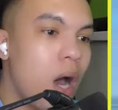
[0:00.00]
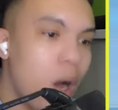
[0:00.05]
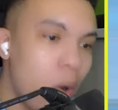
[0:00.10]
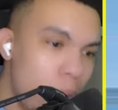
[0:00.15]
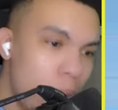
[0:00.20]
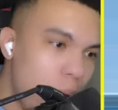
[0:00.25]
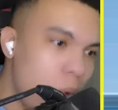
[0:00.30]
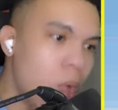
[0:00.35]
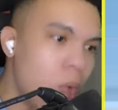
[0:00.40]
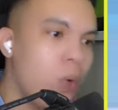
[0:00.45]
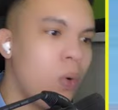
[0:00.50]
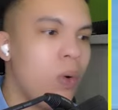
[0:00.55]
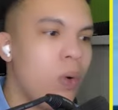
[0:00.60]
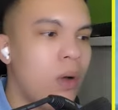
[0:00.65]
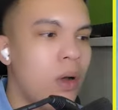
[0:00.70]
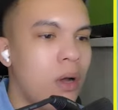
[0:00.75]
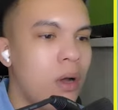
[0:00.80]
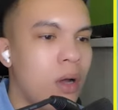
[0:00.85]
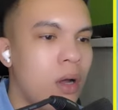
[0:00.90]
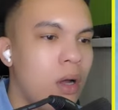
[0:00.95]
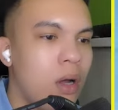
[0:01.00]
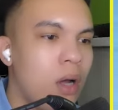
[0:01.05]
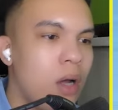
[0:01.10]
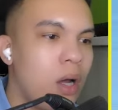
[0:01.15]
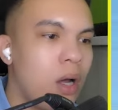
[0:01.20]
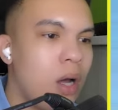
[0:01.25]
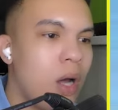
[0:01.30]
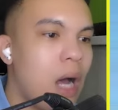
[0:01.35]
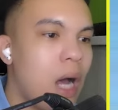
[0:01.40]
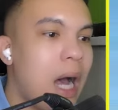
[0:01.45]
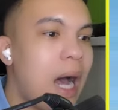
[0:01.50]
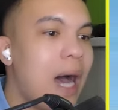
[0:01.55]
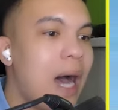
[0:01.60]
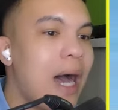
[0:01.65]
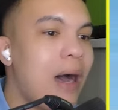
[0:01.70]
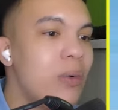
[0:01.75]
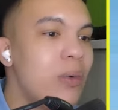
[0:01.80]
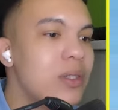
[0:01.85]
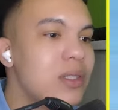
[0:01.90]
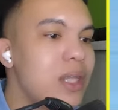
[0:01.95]
Woo!
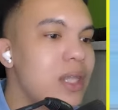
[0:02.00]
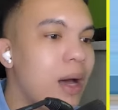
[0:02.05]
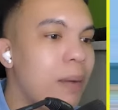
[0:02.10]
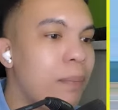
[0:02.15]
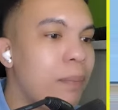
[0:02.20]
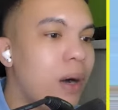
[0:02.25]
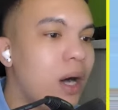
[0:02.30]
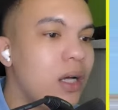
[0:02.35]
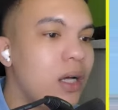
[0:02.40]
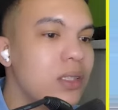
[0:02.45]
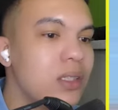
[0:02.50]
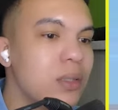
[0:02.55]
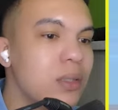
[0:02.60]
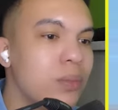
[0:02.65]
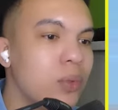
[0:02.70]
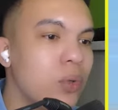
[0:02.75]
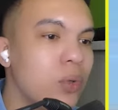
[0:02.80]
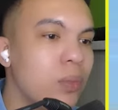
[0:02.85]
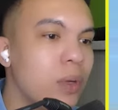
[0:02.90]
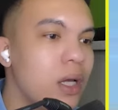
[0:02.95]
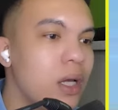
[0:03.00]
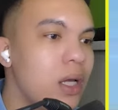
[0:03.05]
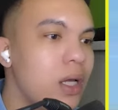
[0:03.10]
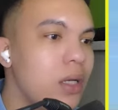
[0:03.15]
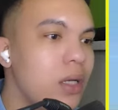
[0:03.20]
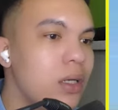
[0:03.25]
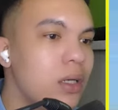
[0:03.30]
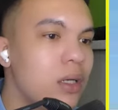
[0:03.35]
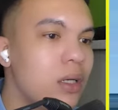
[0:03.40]
How is that possible, man?